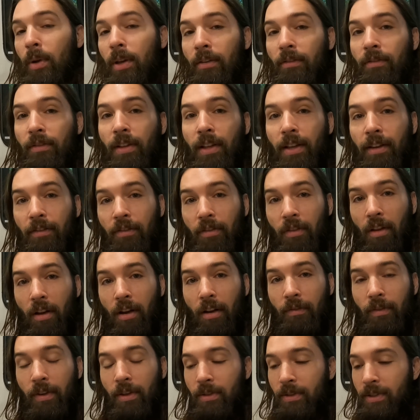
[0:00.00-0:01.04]
We have left
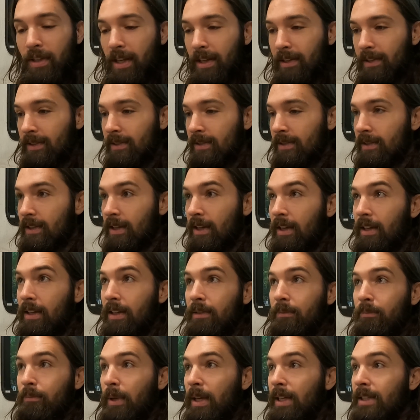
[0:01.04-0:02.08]
Longview, Texas,
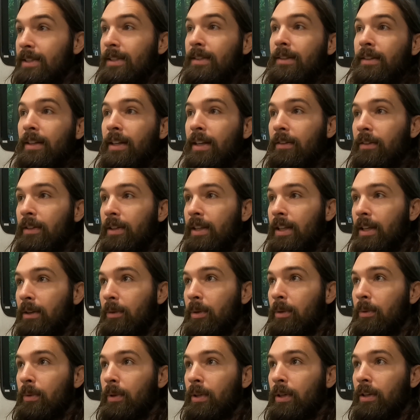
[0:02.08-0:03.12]
got basically everything
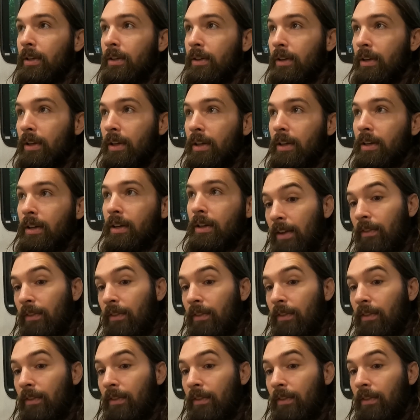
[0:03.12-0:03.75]
we want done.